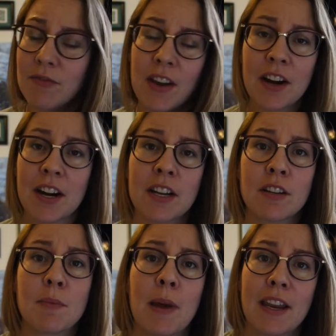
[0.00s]
vary
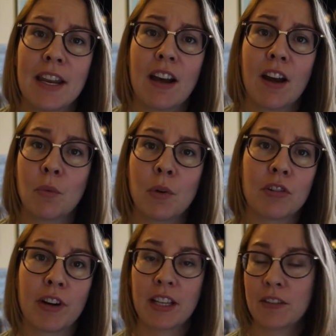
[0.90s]
depending on what
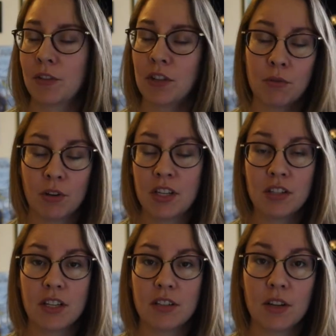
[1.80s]
grade level you are
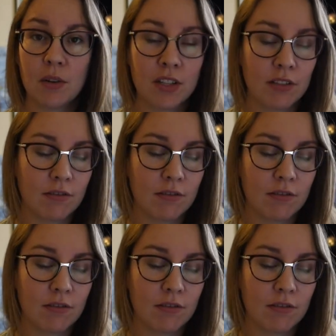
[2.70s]
teaching, so